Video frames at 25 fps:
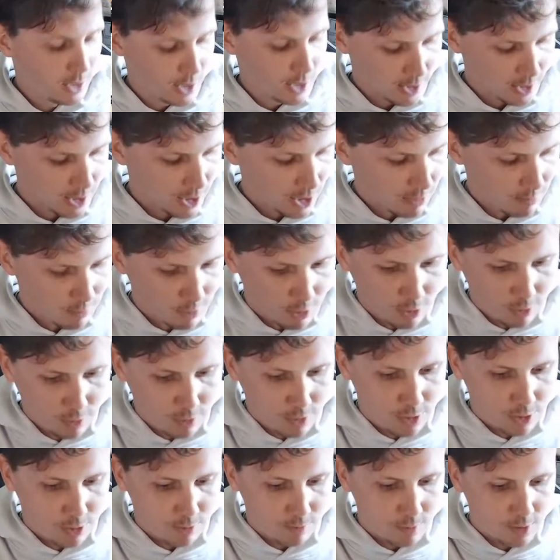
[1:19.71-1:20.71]
I think I'm too
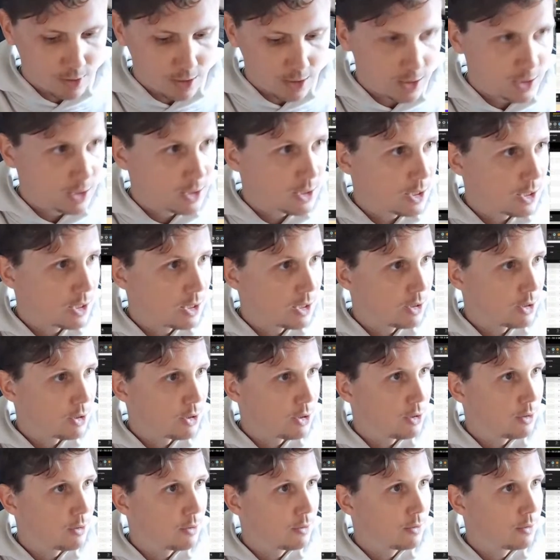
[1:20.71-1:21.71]
zoomed in is the
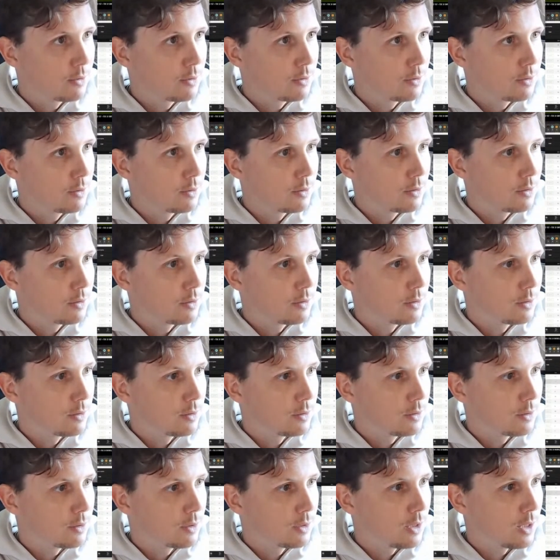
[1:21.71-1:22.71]
issue.
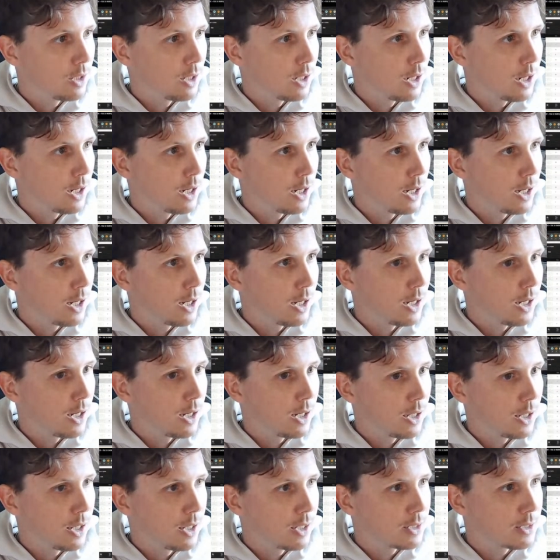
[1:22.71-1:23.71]

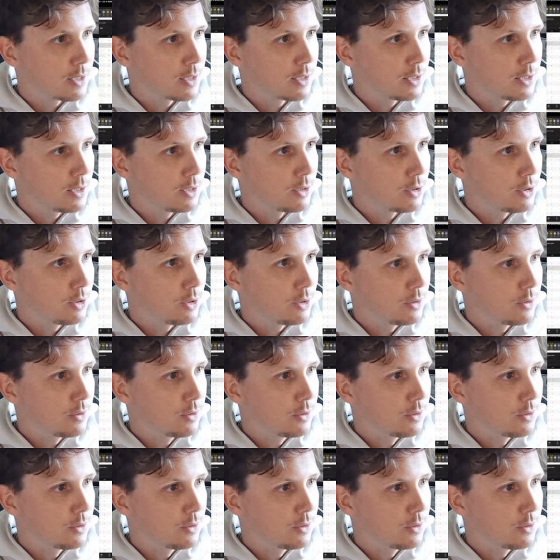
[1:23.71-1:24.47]
That's the issue.